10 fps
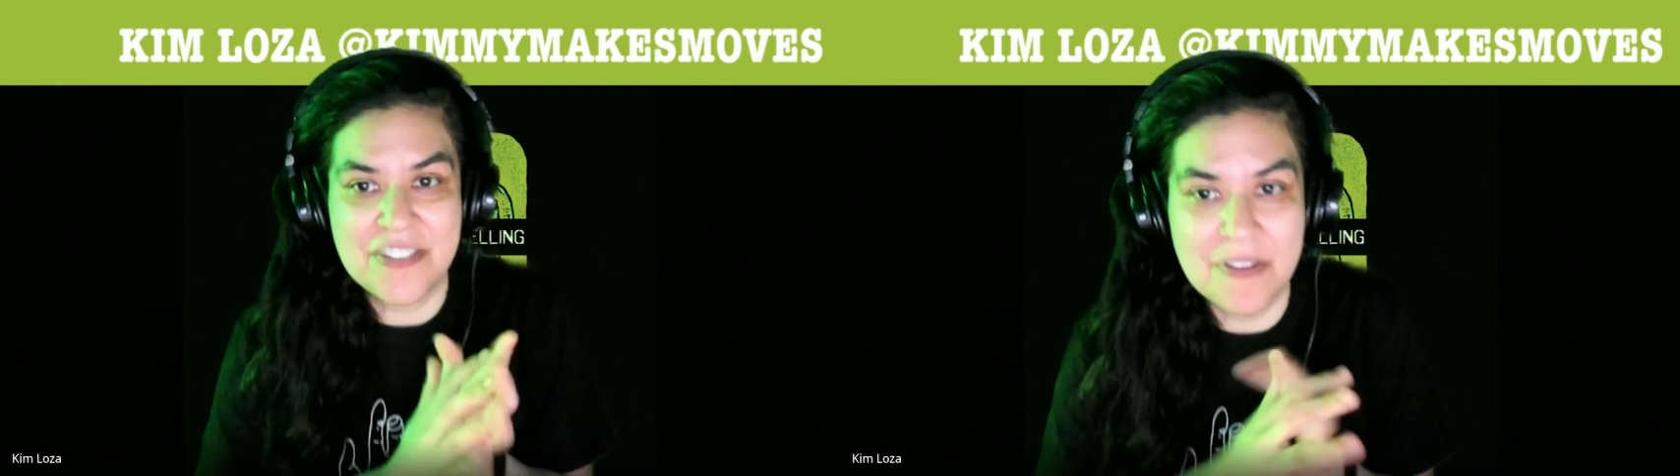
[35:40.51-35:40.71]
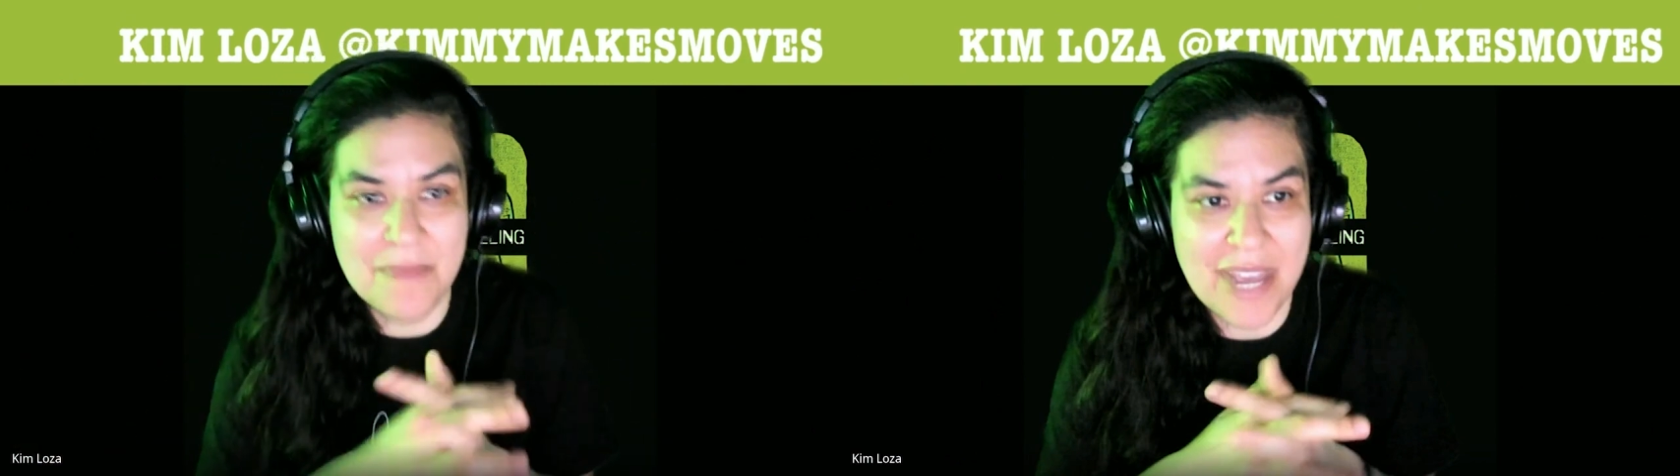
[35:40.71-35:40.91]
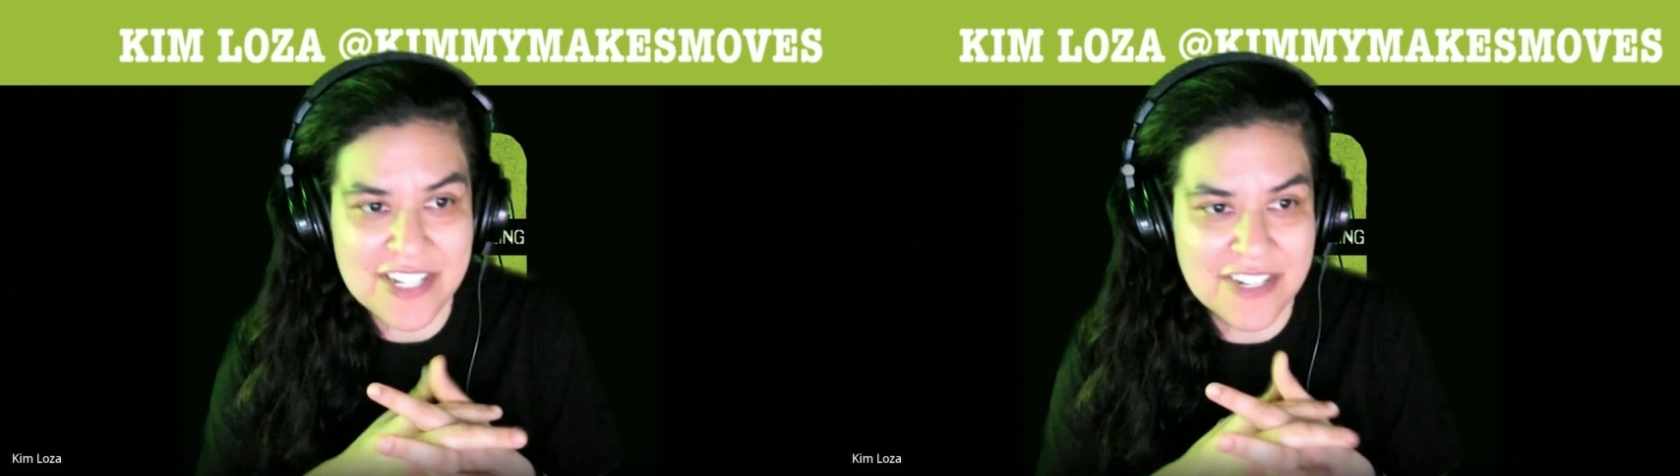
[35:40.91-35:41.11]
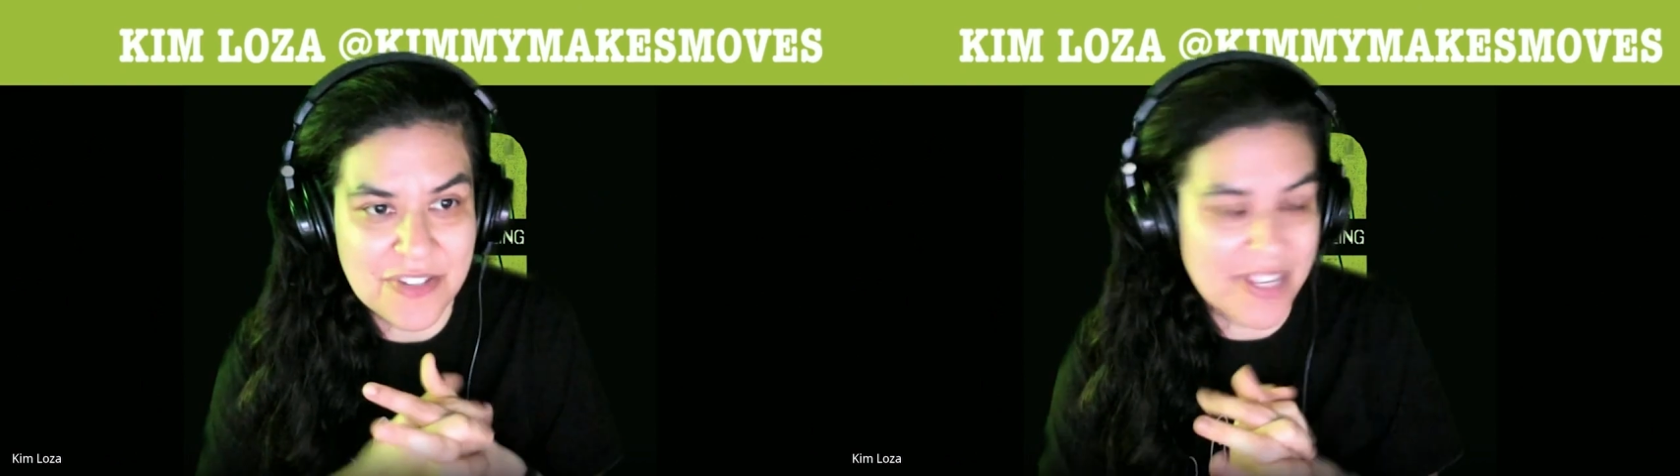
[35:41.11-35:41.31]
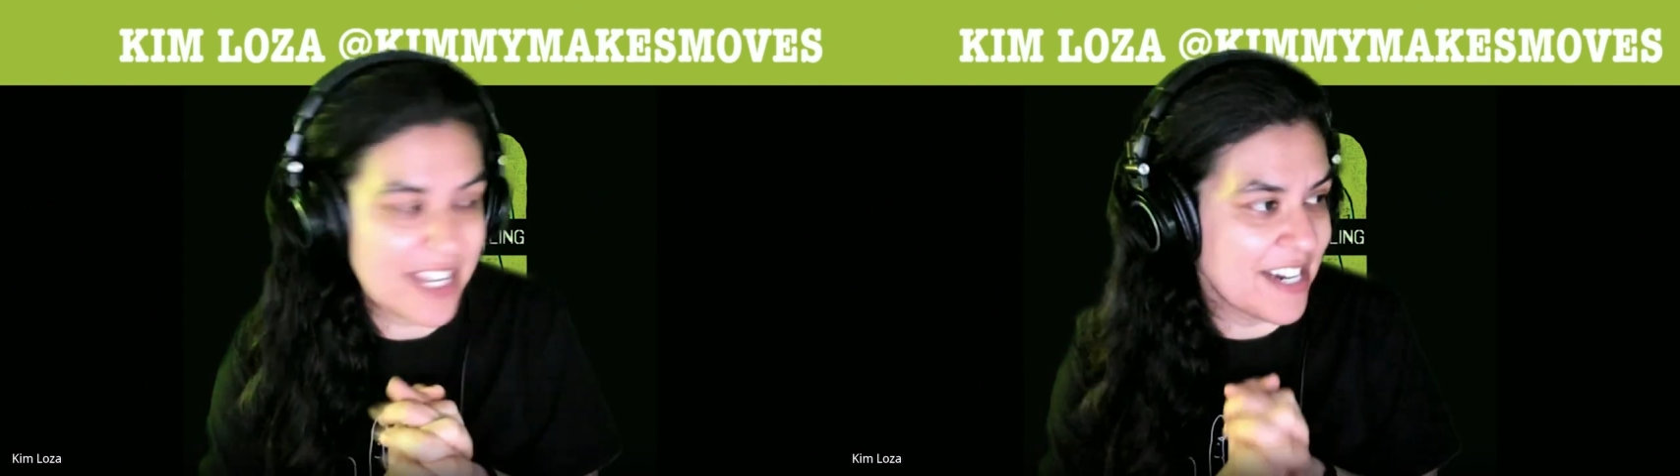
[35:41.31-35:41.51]
imagine
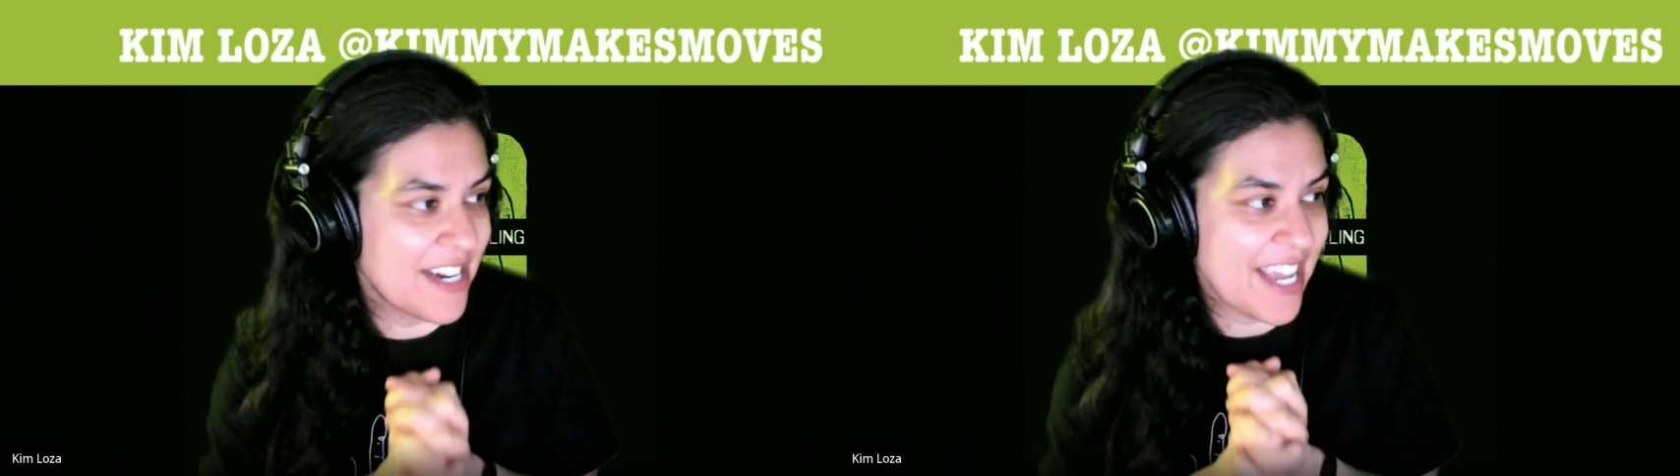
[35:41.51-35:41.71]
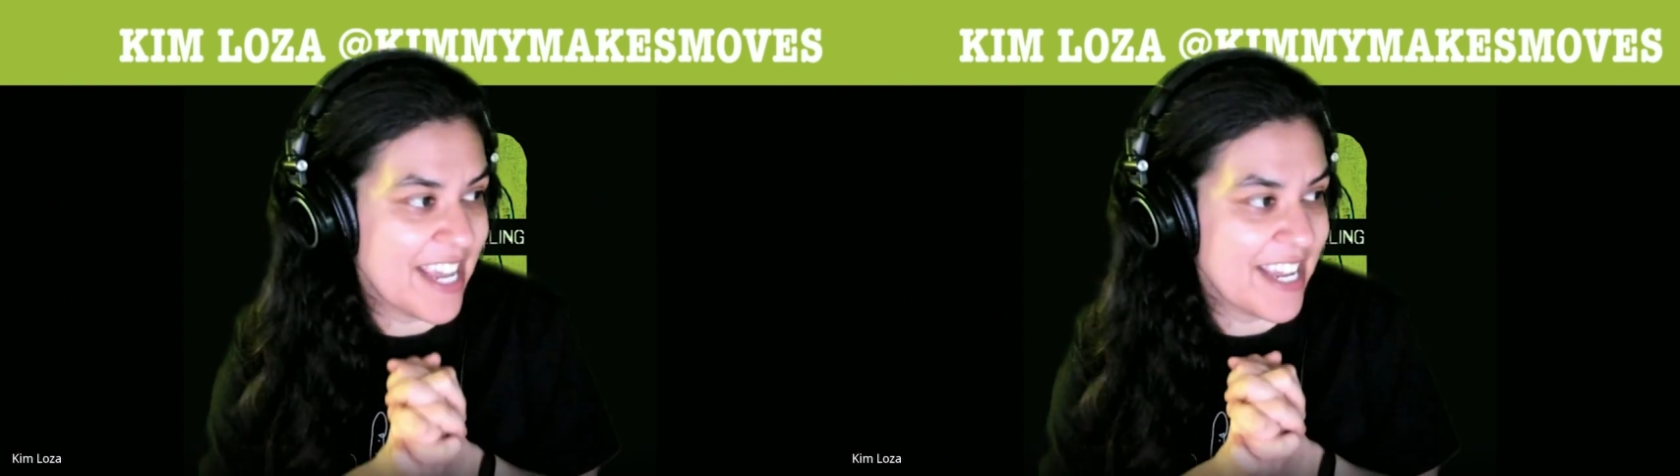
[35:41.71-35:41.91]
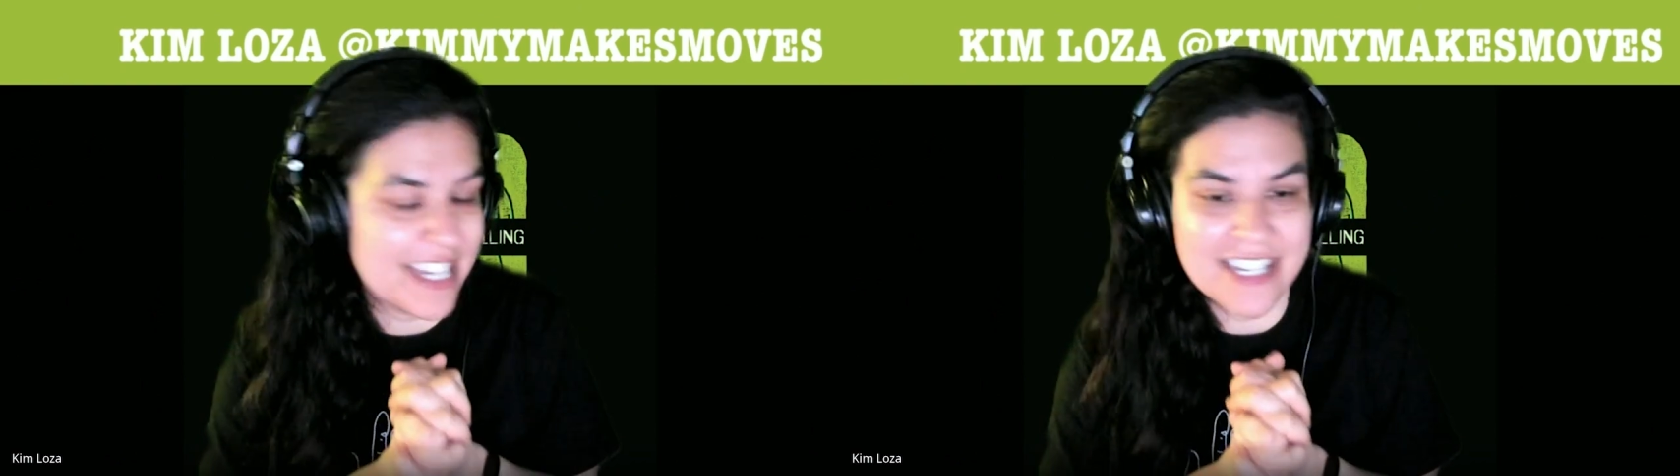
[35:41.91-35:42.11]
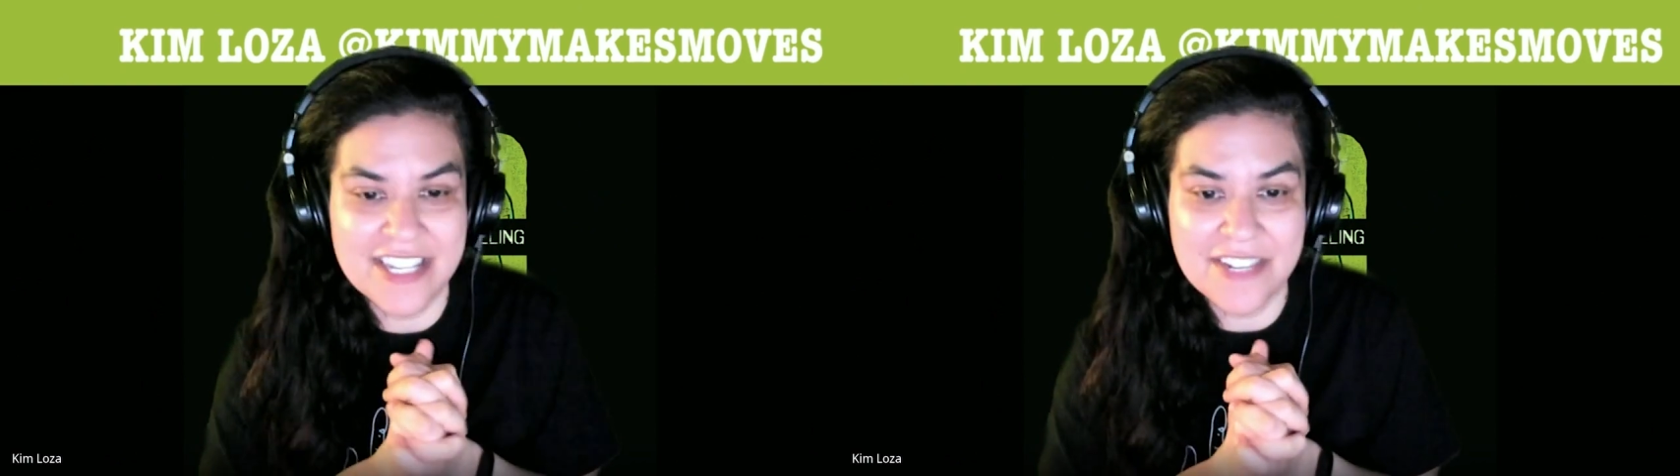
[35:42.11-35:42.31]
doing an